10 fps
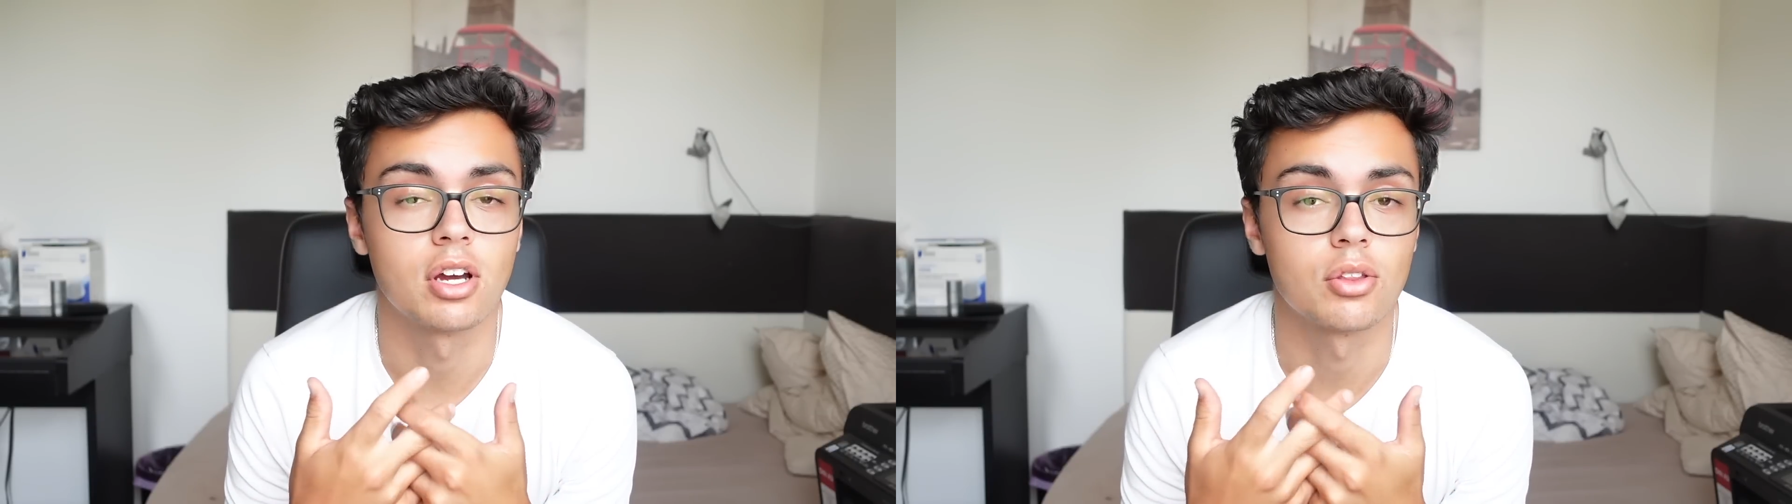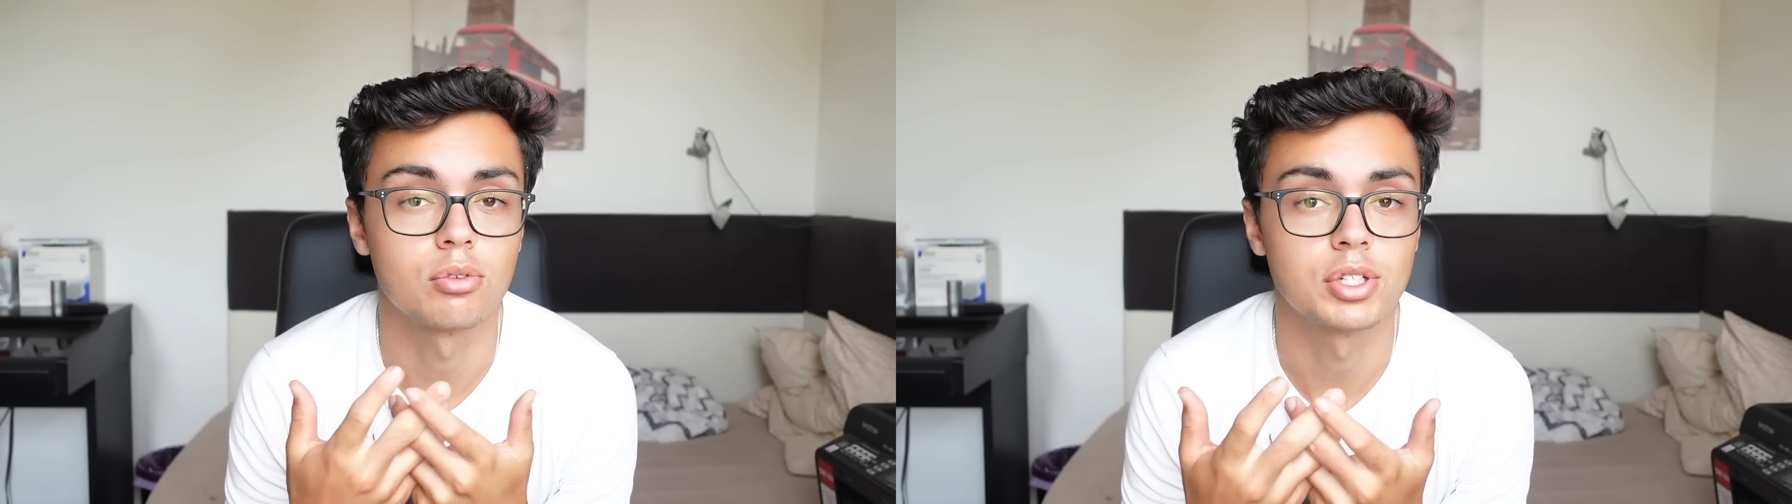
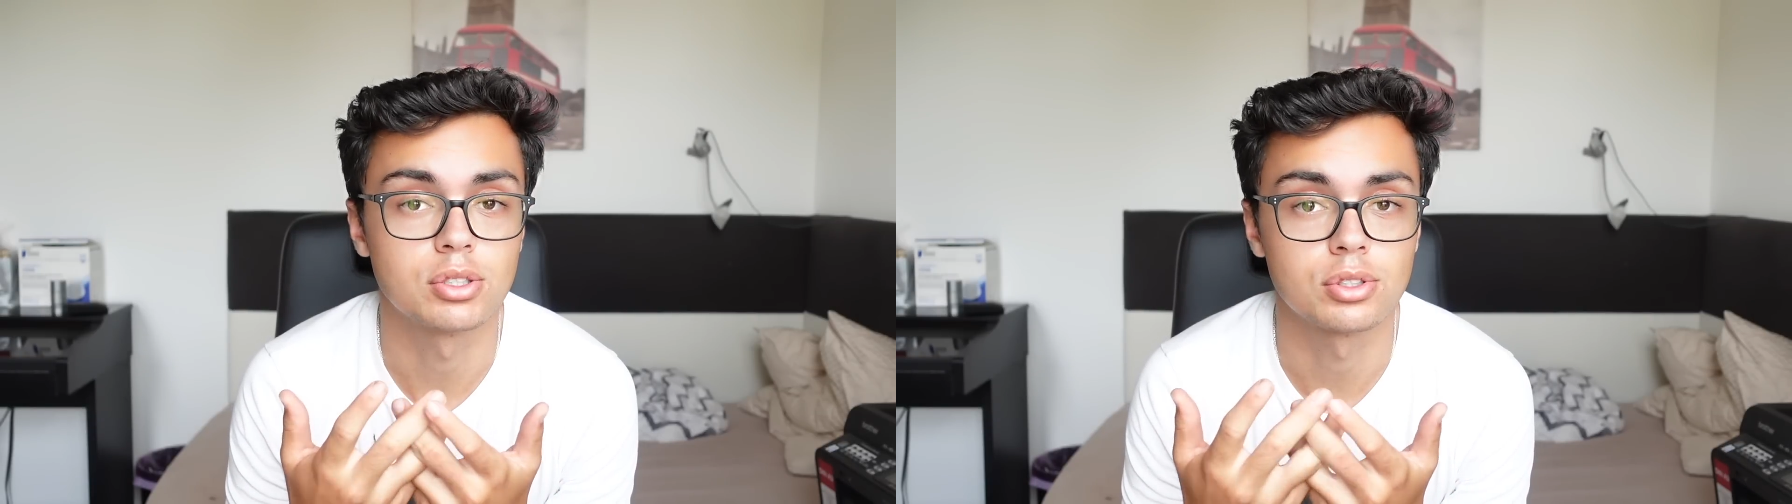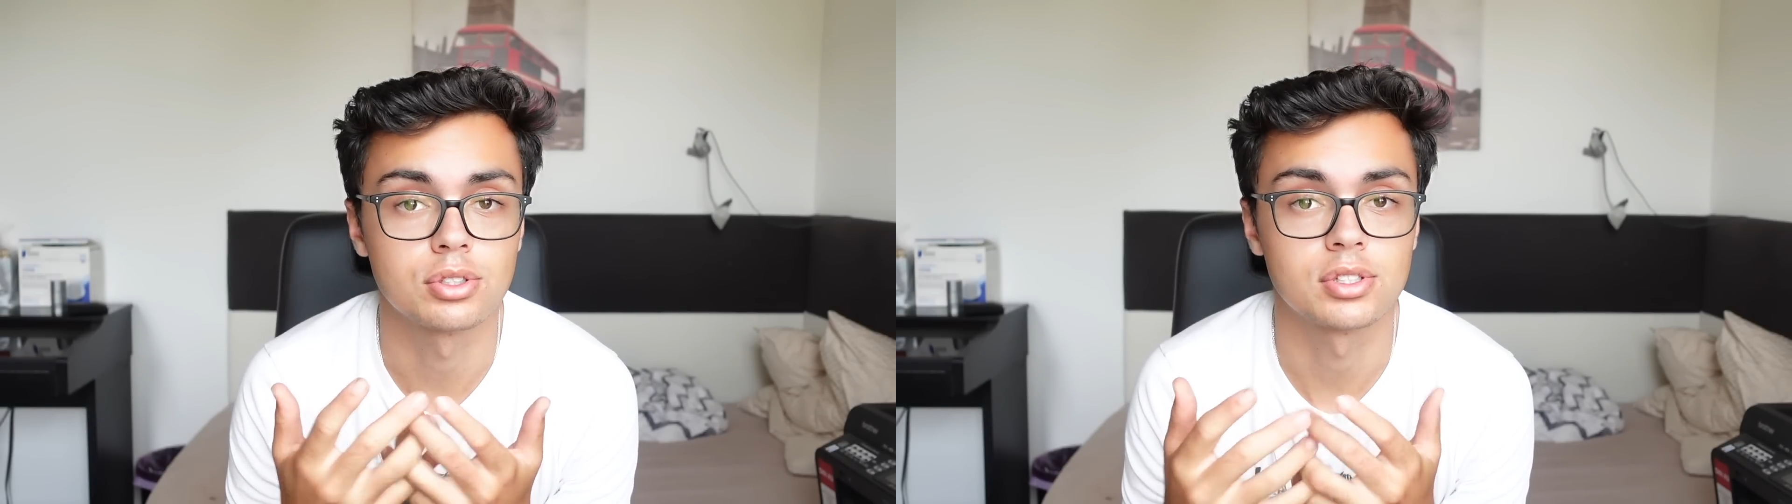other
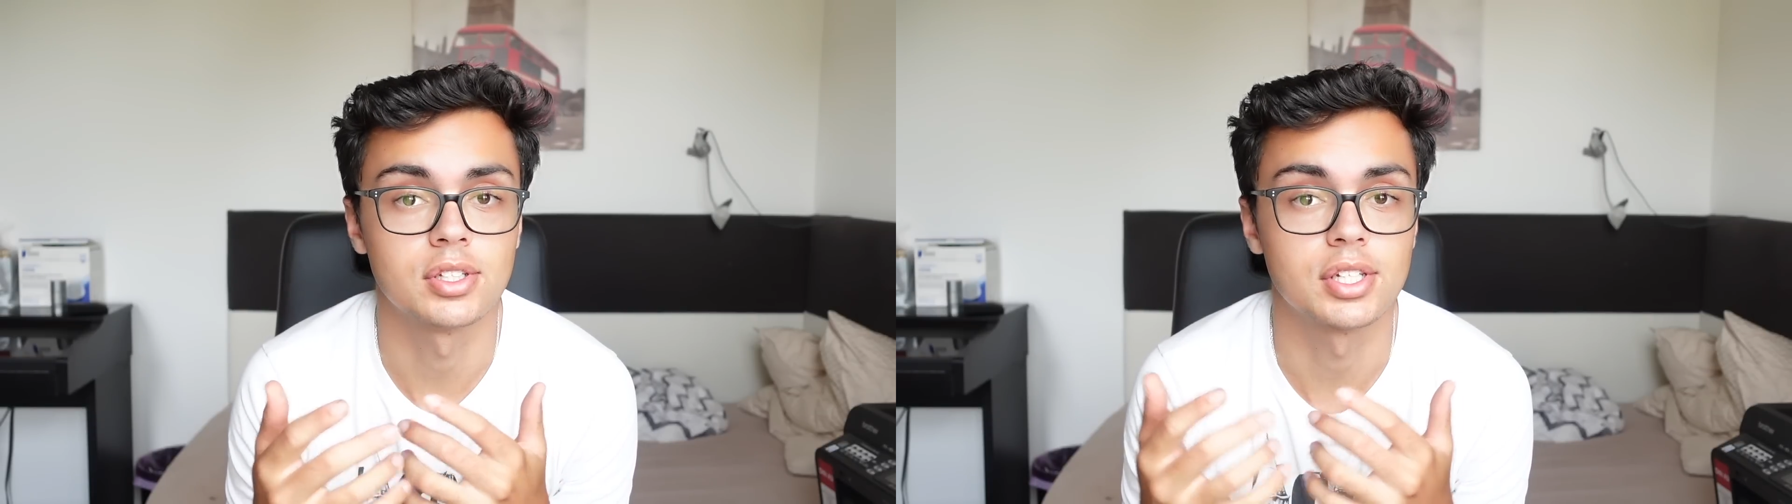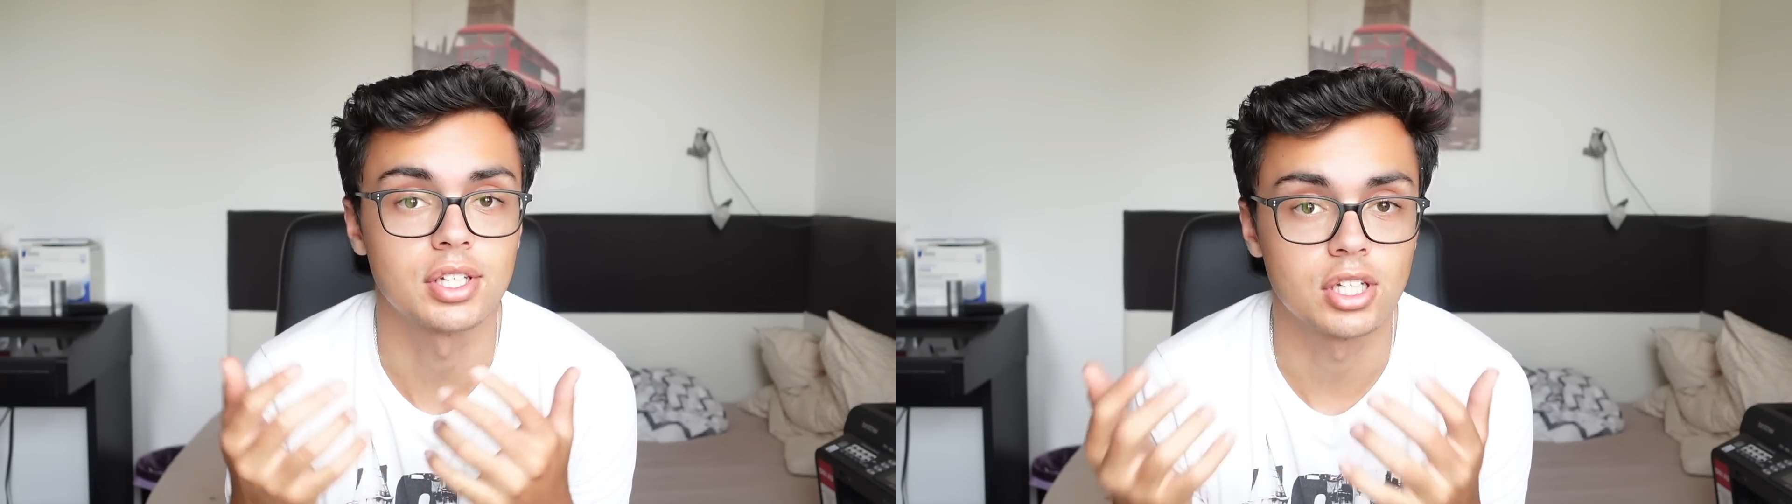resources that
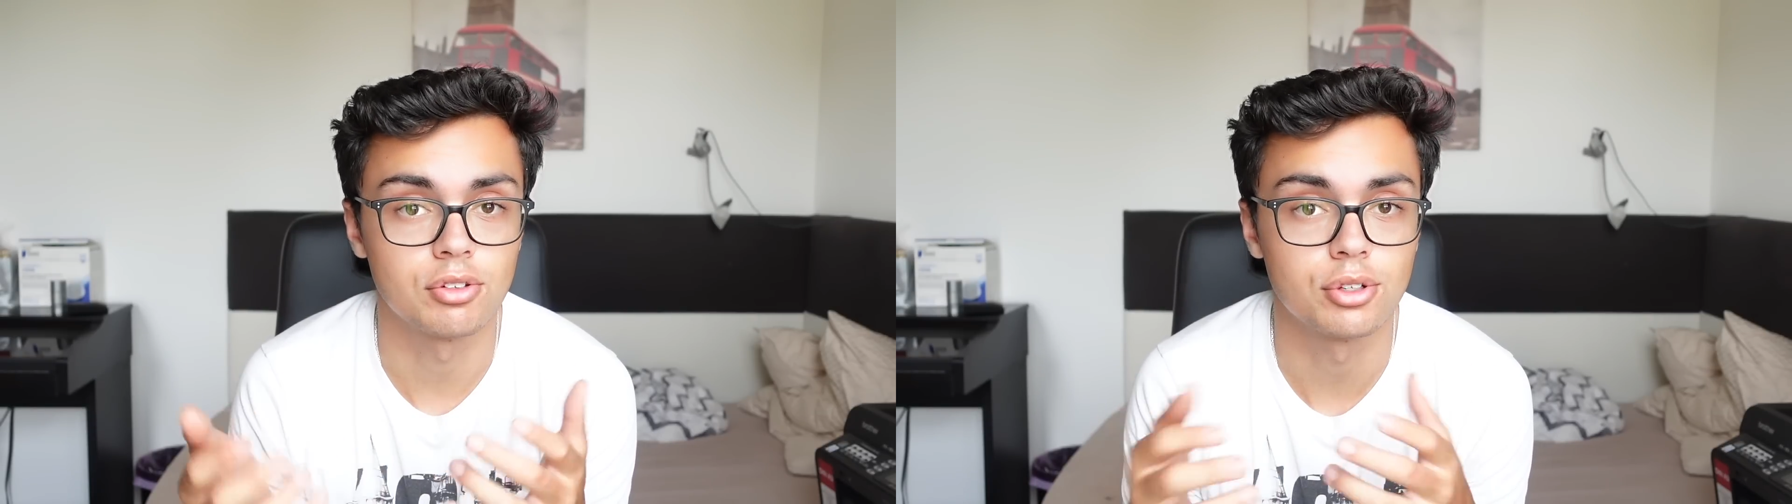they can give